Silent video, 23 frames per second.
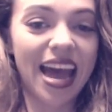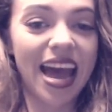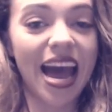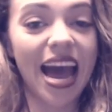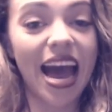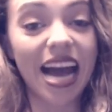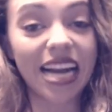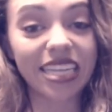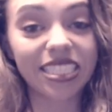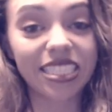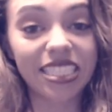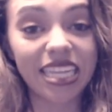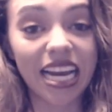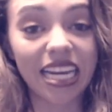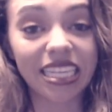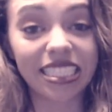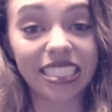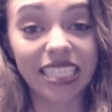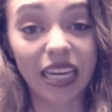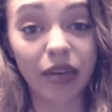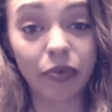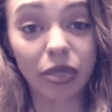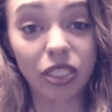
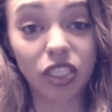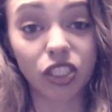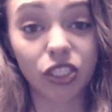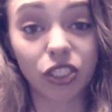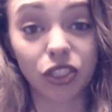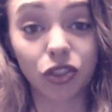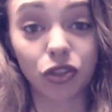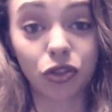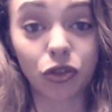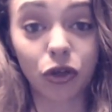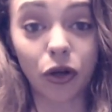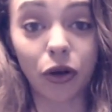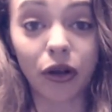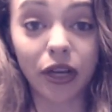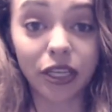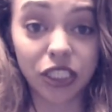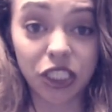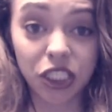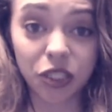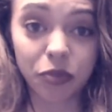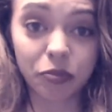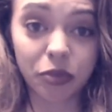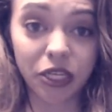hashtag damage control. I'll
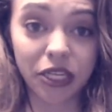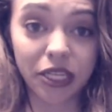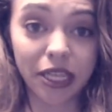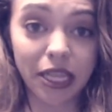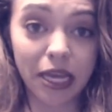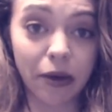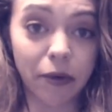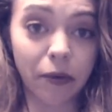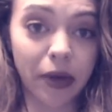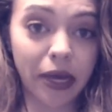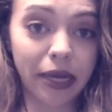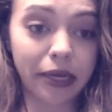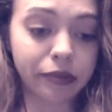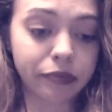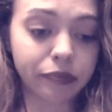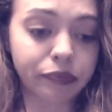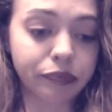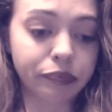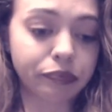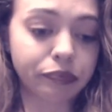just put it that way.